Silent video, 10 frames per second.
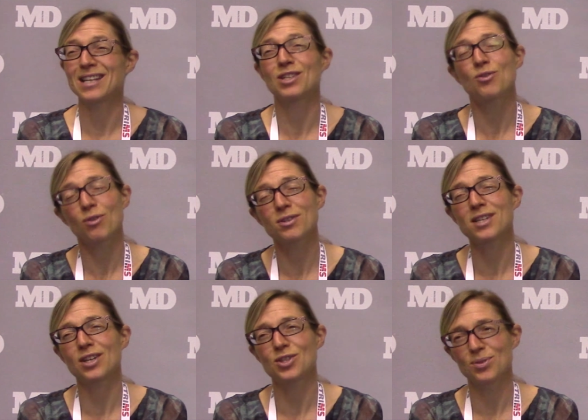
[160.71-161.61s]
It's a
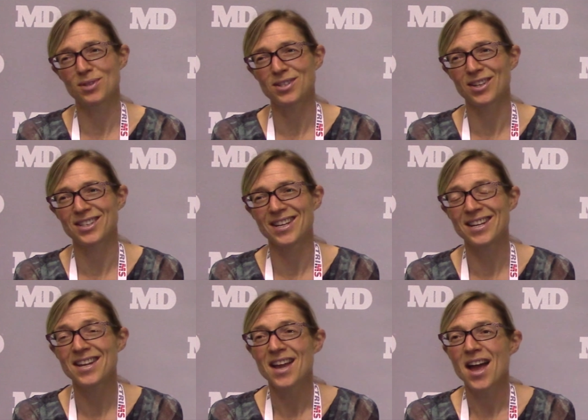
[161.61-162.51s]
cross-sectional
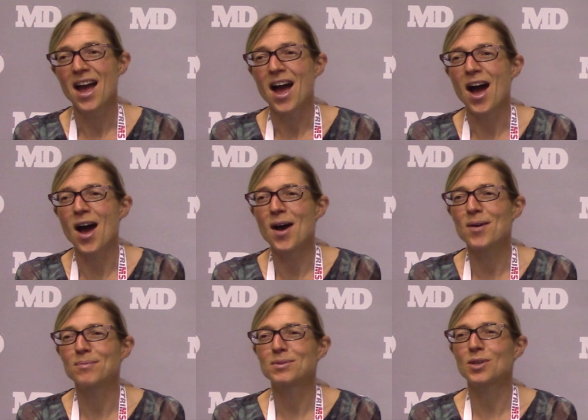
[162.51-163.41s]
study,
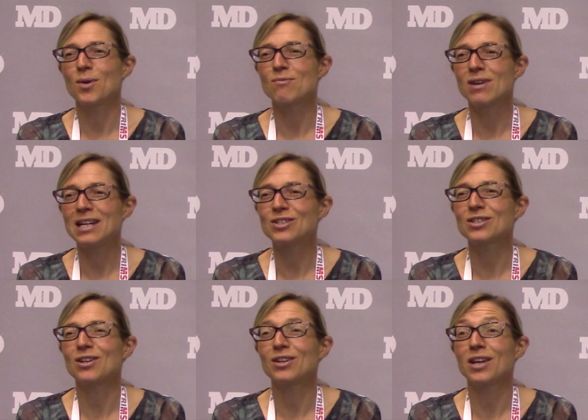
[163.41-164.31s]
so we're really
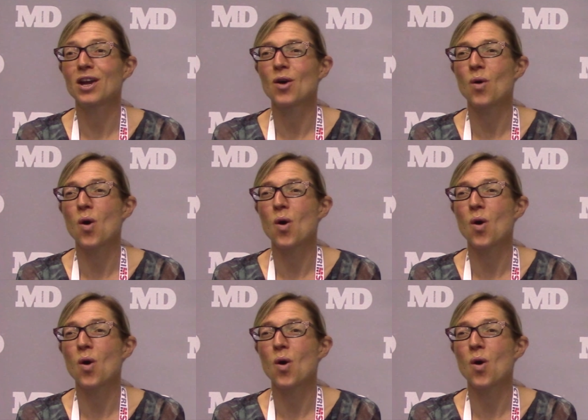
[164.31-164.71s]
just looking at